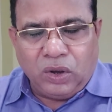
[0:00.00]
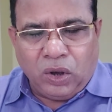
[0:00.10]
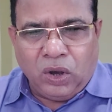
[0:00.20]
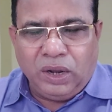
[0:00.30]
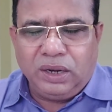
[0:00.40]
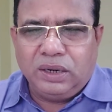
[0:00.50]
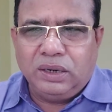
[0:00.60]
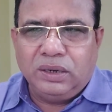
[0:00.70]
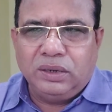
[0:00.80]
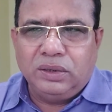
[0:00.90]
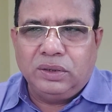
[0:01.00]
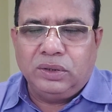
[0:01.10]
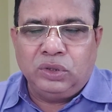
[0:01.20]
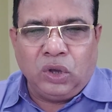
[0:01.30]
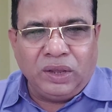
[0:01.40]
or
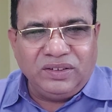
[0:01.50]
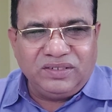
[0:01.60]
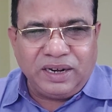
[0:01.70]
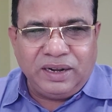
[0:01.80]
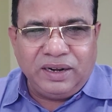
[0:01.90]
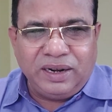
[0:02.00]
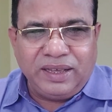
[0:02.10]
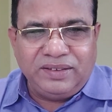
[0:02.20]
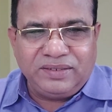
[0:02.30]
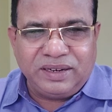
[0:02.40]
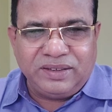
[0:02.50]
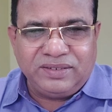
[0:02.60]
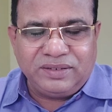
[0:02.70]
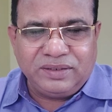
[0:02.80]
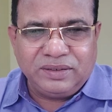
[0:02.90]
non-standardized
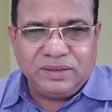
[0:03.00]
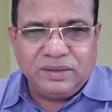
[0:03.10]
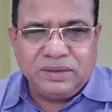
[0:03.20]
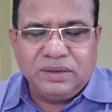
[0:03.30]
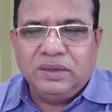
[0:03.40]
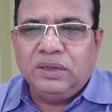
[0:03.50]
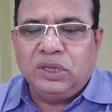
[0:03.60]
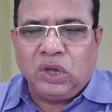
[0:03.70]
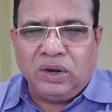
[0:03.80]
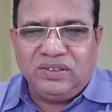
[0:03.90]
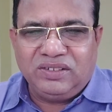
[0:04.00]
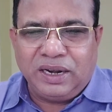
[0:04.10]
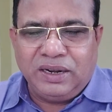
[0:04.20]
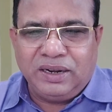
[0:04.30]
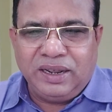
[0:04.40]
test.
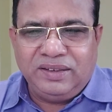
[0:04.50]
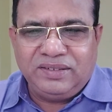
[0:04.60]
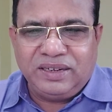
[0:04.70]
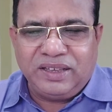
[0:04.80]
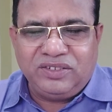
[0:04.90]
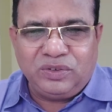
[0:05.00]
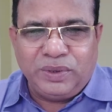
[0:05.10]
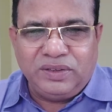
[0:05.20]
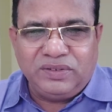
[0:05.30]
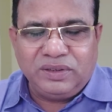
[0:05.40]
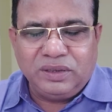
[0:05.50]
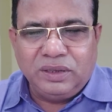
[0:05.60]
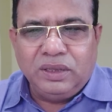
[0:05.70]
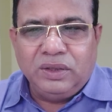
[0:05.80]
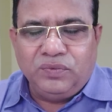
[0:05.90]
Non-standardized test means
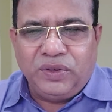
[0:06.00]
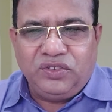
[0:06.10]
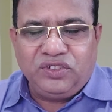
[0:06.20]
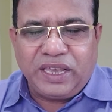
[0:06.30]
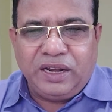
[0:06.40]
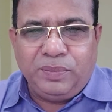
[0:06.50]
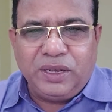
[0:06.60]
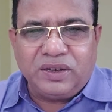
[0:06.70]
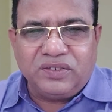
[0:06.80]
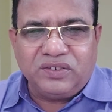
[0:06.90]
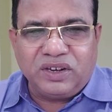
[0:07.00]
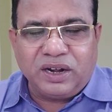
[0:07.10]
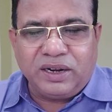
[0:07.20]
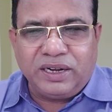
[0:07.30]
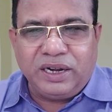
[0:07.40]
which can be
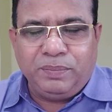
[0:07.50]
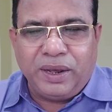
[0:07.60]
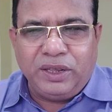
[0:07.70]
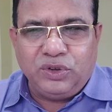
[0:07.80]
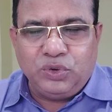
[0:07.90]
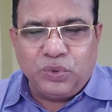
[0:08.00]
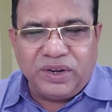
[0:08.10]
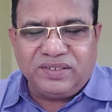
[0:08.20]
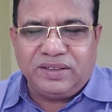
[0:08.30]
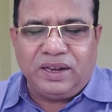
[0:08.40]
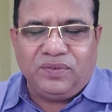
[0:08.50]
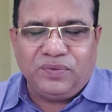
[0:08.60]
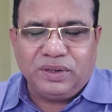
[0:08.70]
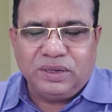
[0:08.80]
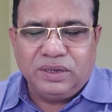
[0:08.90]
constructed by yourself
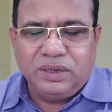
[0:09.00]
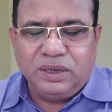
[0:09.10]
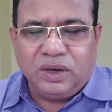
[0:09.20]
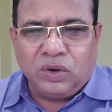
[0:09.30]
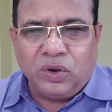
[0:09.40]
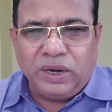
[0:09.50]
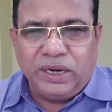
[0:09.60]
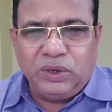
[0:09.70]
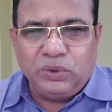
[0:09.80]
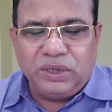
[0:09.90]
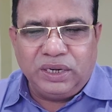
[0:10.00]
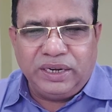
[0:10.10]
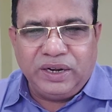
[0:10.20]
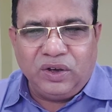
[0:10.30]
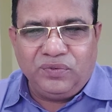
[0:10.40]
according to the
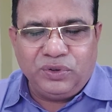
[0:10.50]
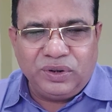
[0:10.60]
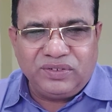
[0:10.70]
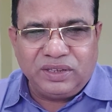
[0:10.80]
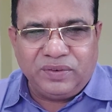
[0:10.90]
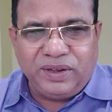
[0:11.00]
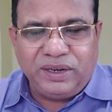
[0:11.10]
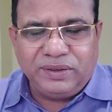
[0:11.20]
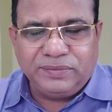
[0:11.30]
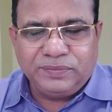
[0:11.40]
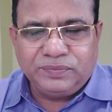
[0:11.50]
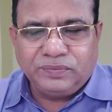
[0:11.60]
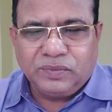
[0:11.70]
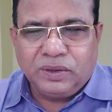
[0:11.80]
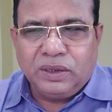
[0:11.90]
need of your survey,
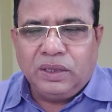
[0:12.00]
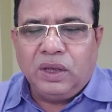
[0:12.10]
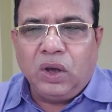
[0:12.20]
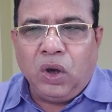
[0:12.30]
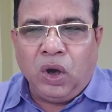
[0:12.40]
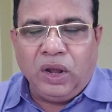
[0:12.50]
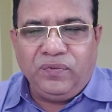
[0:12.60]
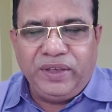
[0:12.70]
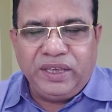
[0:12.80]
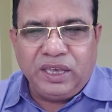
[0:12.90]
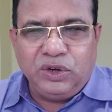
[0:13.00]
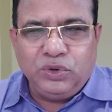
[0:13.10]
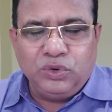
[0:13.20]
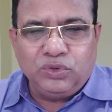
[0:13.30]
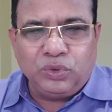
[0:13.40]
or we can
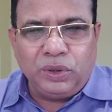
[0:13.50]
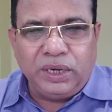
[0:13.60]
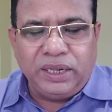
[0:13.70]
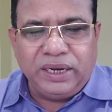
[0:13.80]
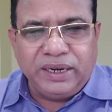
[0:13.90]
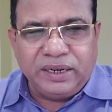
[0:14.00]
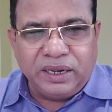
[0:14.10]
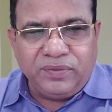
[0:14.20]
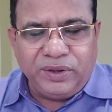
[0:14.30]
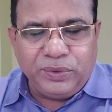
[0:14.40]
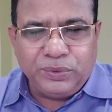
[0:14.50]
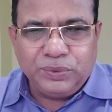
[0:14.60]
use only interview,